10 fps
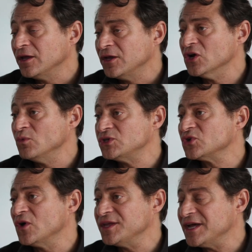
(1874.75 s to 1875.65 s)
We
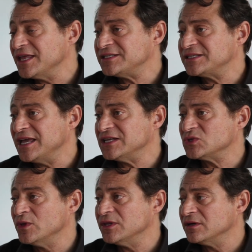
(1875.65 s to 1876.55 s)
saw in the United States
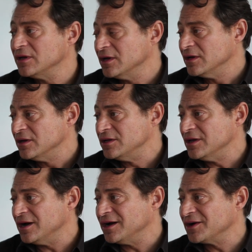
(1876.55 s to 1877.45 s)
when the
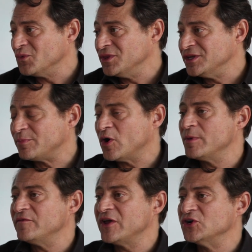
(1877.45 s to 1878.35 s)

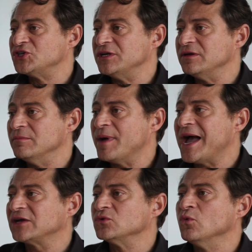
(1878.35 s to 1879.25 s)
Department of Energy
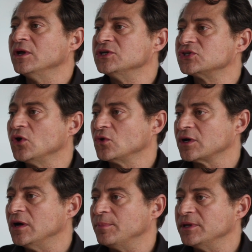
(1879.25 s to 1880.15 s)
backed one solar
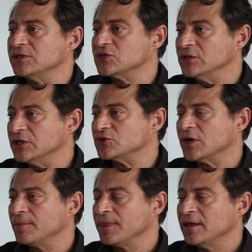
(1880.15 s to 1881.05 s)
company,
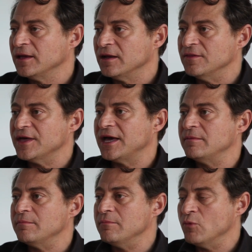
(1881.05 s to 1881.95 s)
Solyndra,
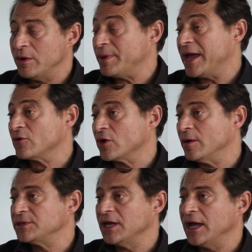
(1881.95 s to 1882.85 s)
that went
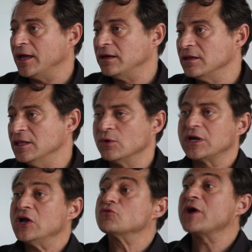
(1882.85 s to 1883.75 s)
bankrupt, and there were
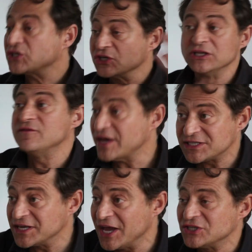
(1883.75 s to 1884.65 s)
congressional
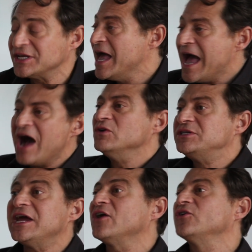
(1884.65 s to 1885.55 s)
investigations like, how
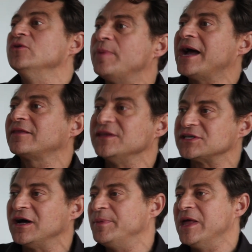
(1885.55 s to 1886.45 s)
dare you back this
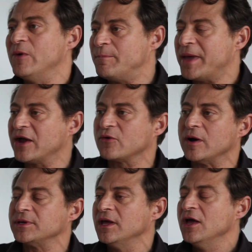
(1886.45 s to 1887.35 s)
company that went
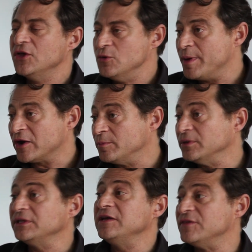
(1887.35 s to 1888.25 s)
bankrupt? You better
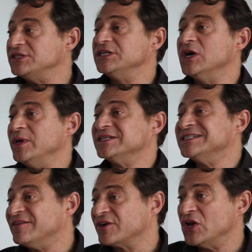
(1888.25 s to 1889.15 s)
believe the DOE is
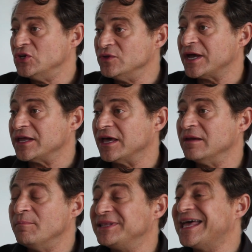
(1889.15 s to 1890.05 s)
never going to do that
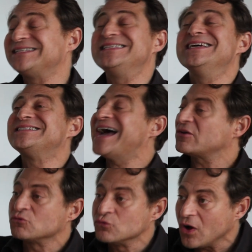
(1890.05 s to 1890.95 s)
again. But that's the
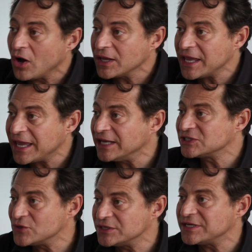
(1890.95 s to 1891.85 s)
exact wrong
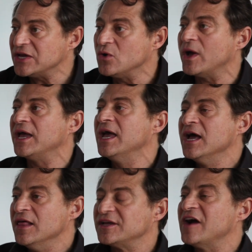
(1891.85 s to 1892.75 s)
answer to take away.
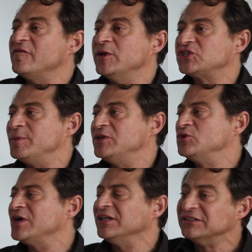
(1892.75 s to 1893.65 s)
The government should be
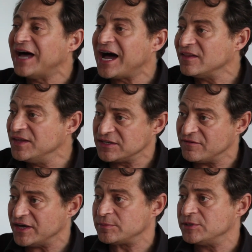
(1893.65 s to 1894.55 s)
doing a lot of these
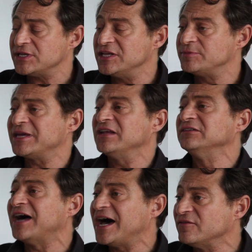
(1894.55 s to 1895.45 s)
investments. They should be taking a
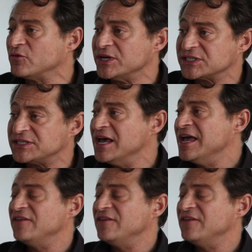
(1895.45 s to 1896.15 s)
lot of risks.